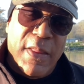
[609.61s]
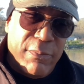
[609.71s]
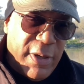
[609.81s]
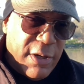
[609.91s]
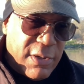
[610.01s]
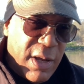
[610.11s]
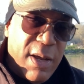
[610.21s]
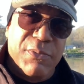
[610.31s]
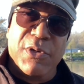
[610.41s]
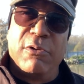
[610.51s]
many
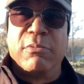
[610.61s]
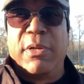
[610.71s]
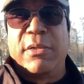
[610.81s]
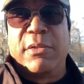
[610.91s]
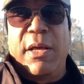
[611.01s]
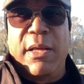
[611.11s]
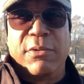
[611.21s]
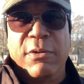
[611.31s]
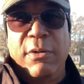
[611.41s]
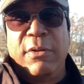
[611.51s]
times you don't get that
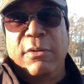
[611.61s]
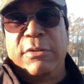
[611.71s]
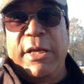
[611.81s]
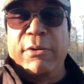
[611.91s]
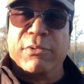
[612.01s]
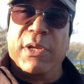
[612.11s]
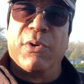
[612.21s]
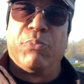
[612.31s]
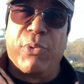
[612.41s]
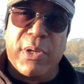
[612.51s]

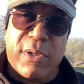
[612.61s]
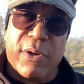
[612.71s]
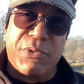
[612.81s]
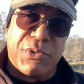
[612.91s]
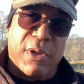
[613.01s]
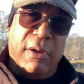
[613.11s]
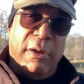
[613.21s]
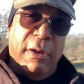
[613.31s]
telltale precursor